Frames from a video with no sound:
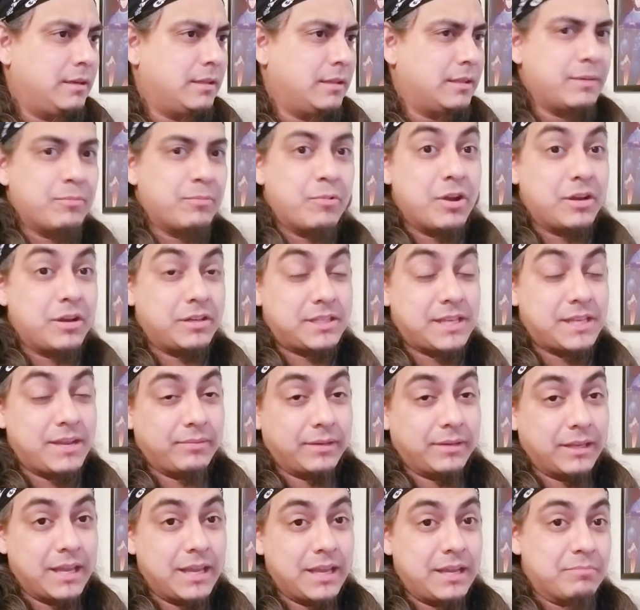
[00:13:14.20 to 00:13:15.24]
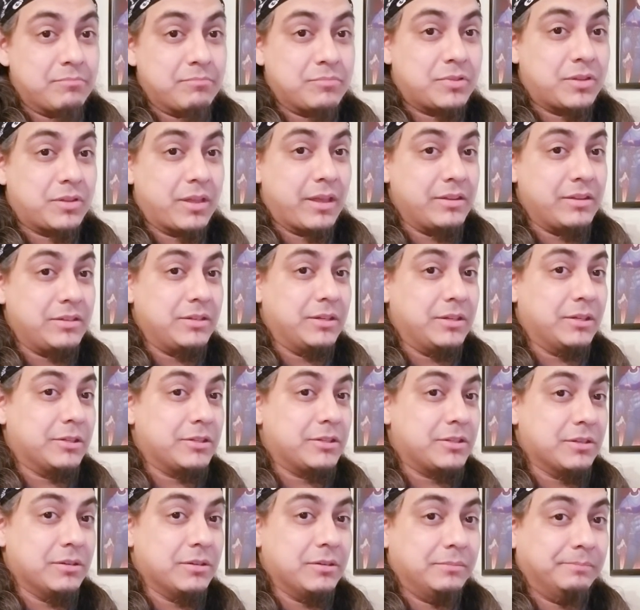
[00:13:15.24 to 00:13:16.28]
They won 7 games last year,
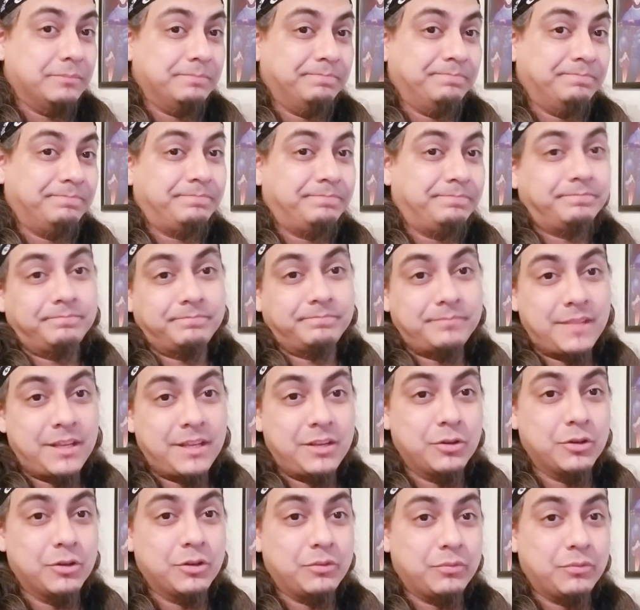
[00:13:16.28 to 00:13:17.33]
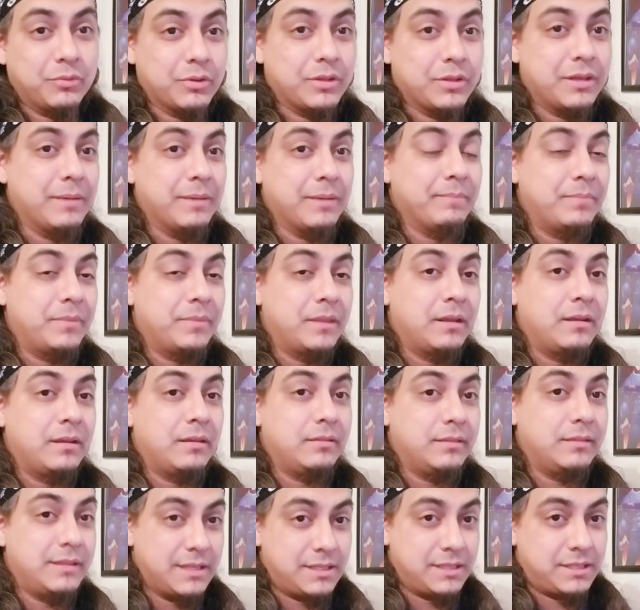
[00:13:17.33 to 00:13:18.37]
so good for them.
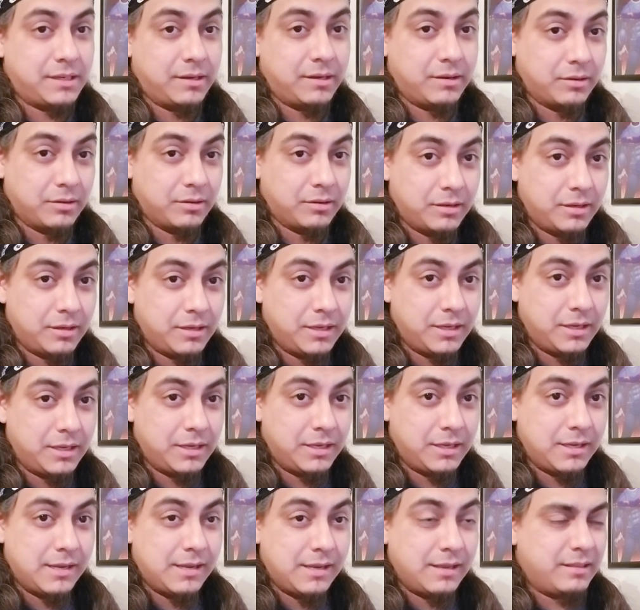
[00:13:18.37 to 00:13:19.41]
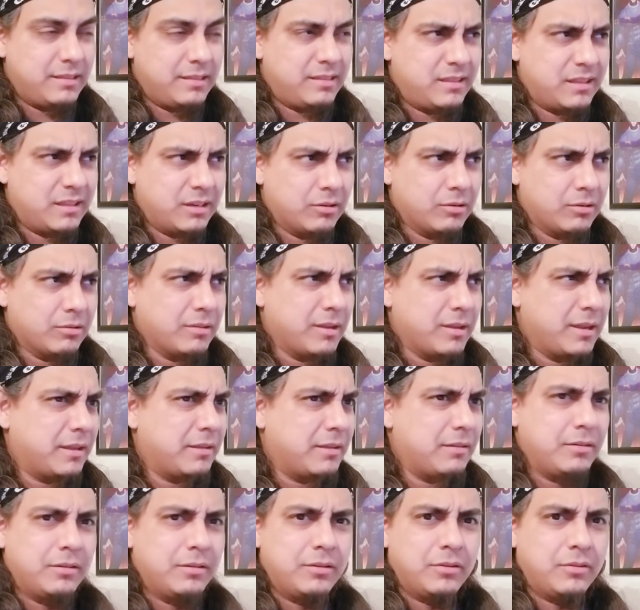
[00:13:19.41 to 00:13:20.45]
This year, they're like
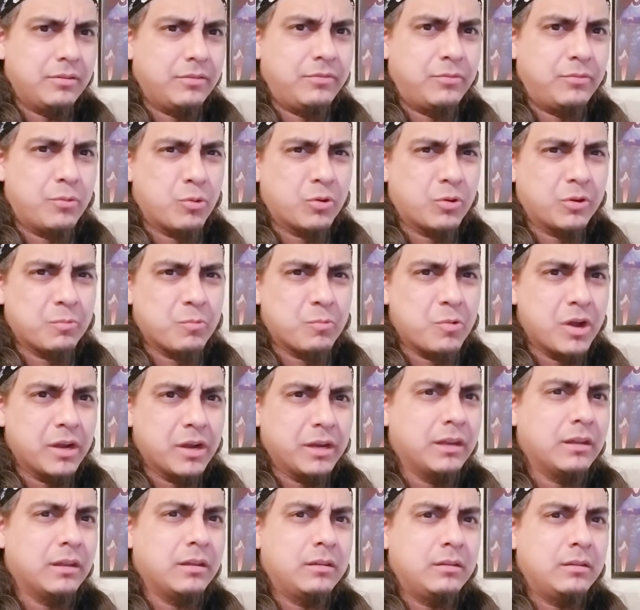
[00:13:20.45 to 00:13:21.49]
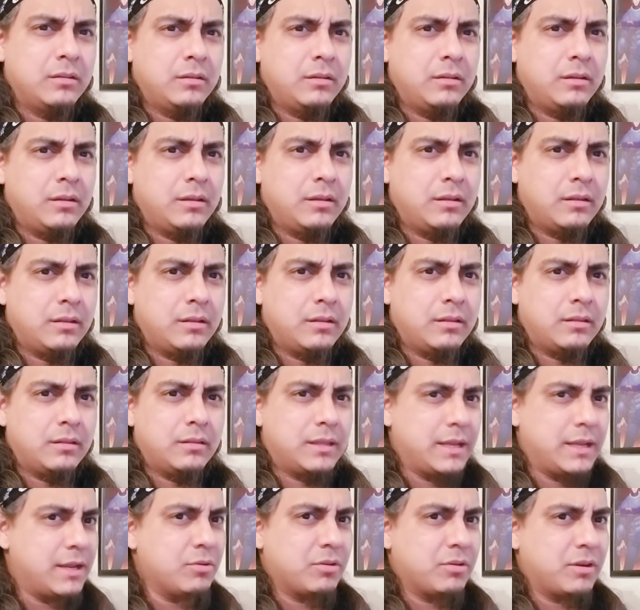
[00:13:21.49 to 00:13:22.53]
4-1.
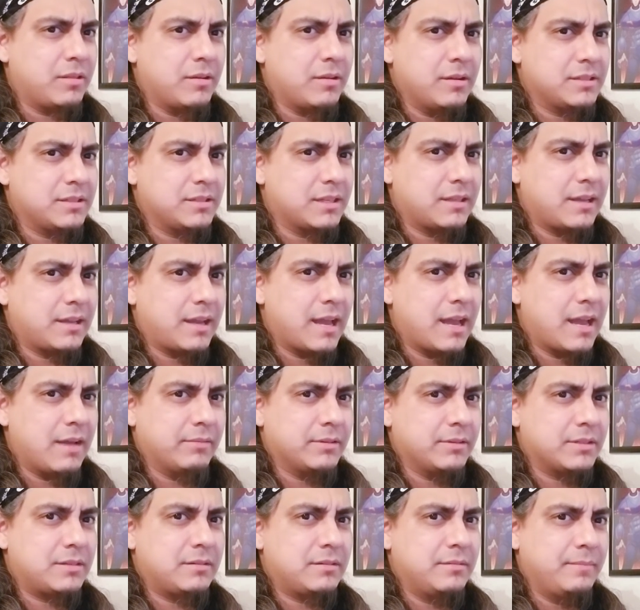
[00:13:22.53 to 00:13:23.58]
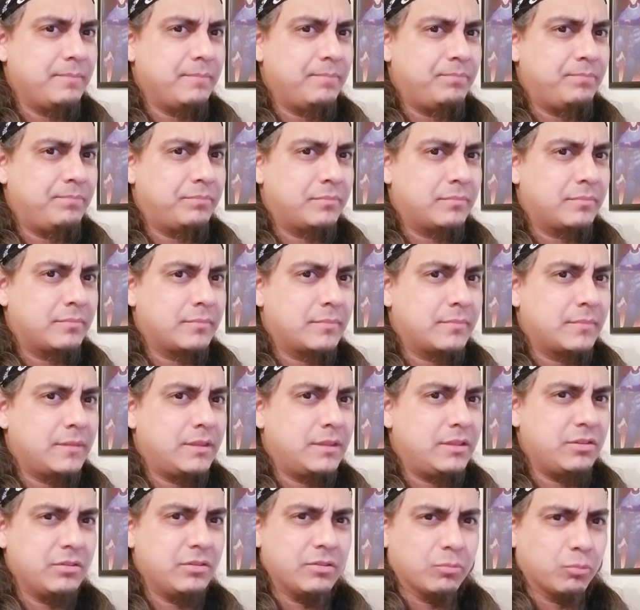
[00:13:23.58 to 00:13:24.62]
The only loss that they have is
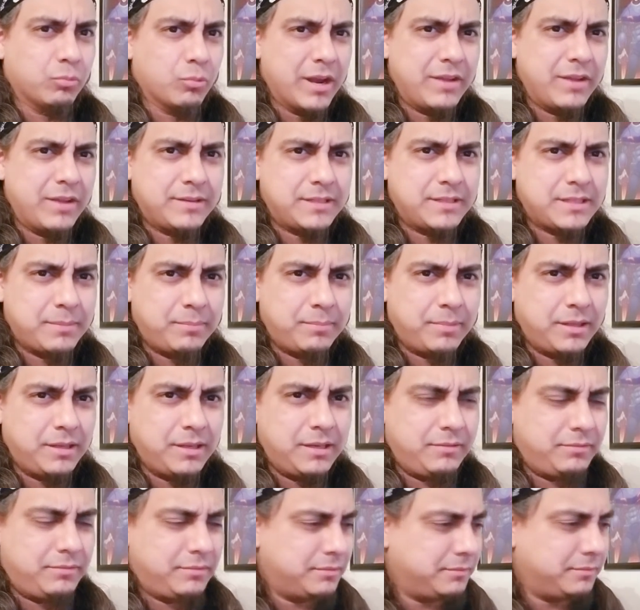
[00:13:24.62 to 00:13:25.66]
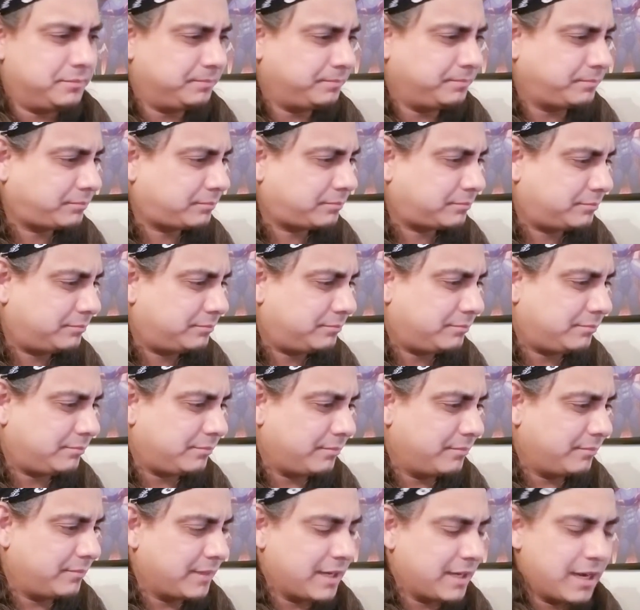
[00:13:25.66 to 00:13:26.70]
to the Ravens, I believe.
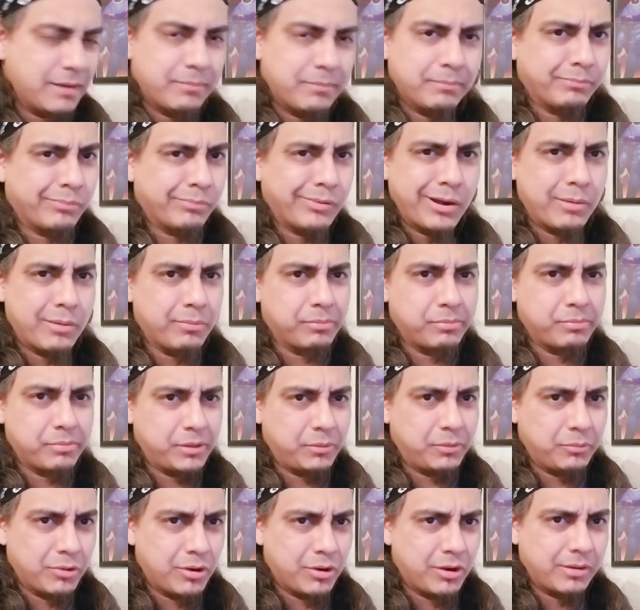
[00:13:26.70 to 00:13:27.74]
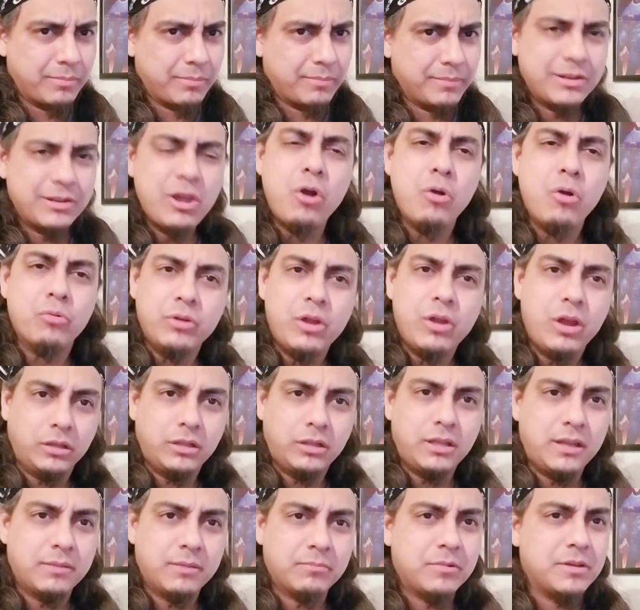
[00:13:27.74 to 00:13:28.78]
I'm probably wrong. No, I
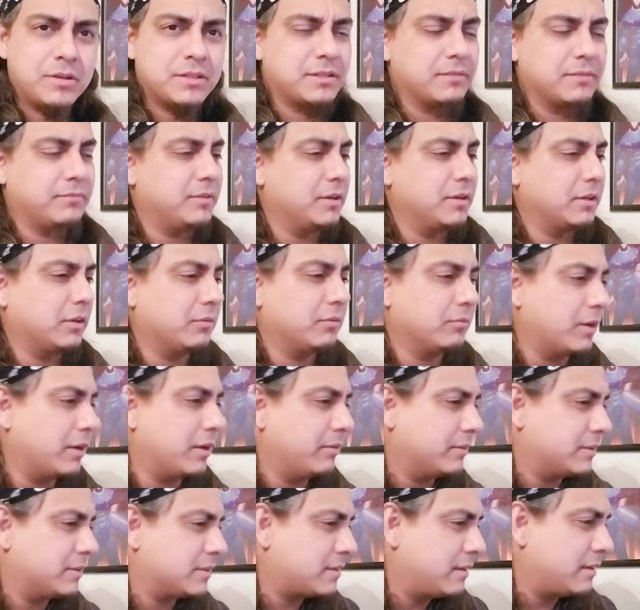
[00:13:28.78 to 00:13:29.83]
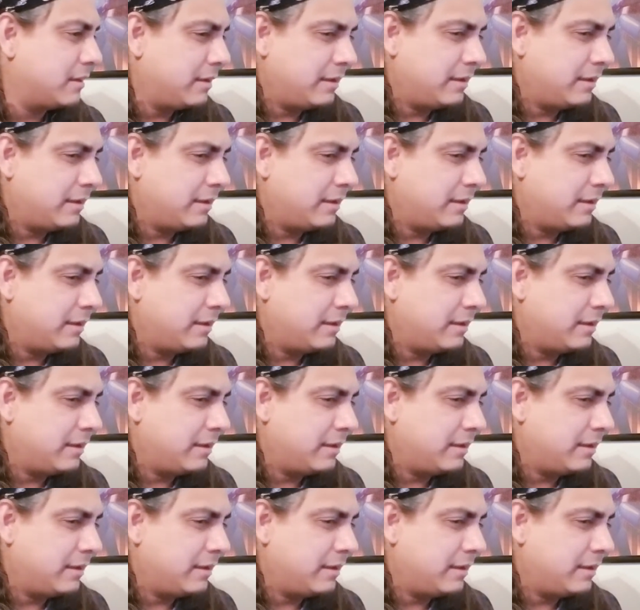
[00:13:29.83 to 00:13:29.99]
think it was the fucking Ravens.